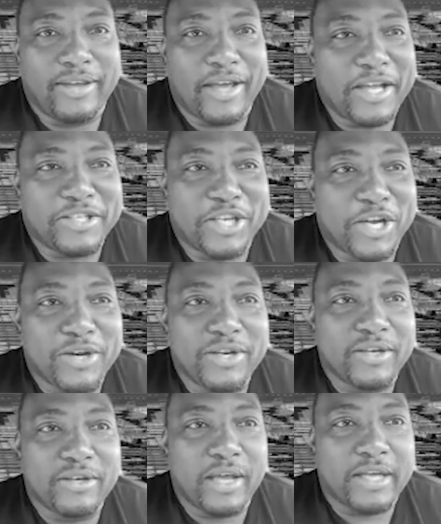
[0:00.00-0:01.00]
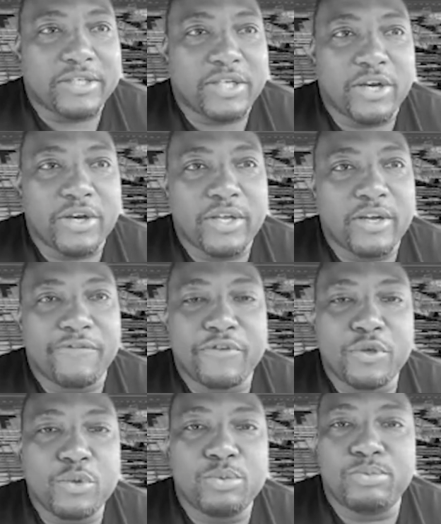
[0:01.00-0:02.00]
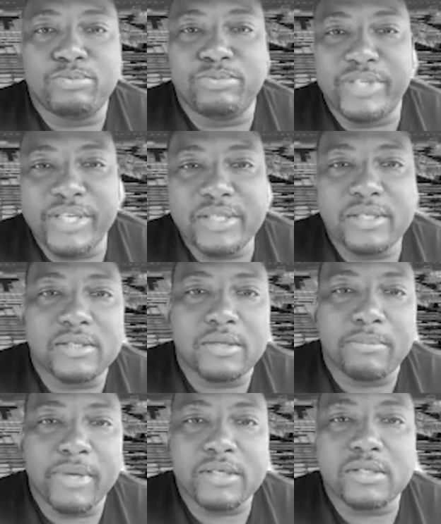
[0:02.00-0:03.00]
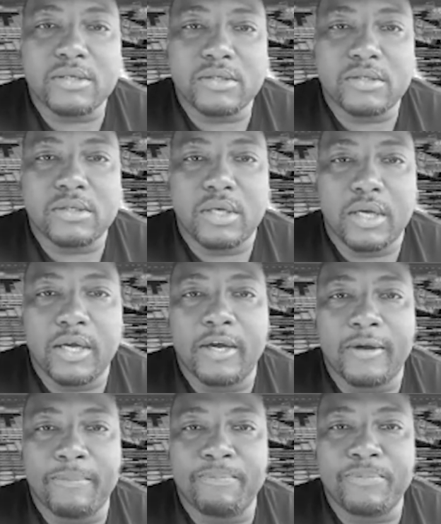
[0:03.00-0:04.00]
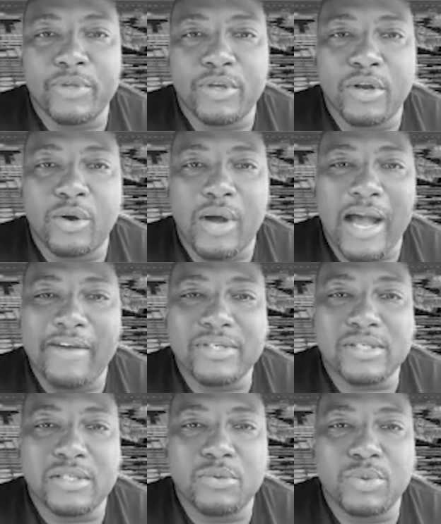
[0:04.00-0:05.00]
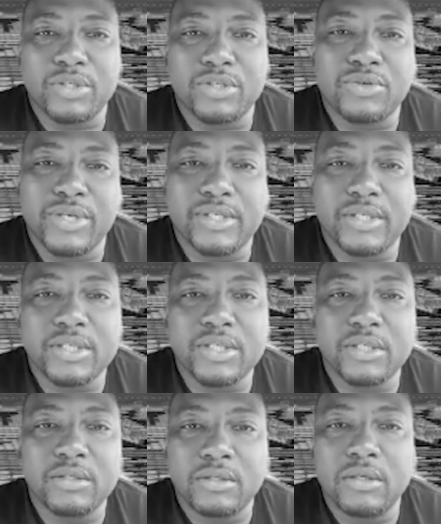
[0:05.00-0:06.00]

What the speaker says: I turned in a few decent semesters, you know, obviously with the transition,